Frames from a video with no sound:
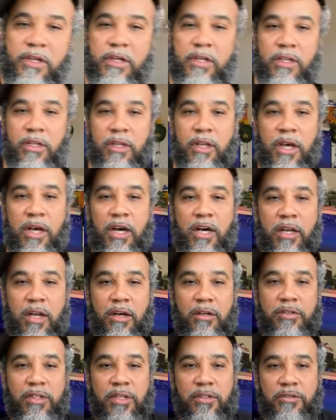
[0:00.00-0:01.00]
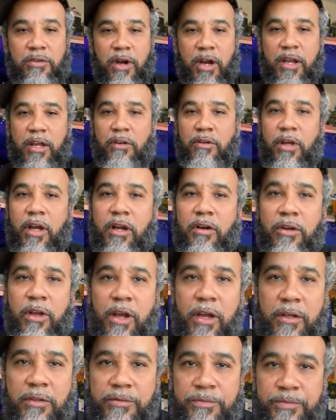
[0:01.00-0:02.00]
Love those that tray. Okay,
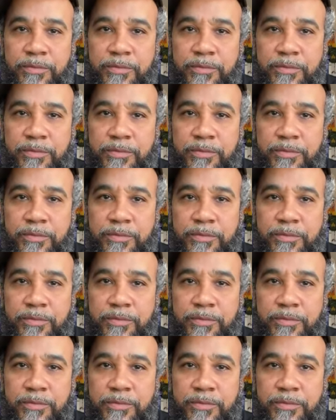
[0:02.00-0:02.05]
okay.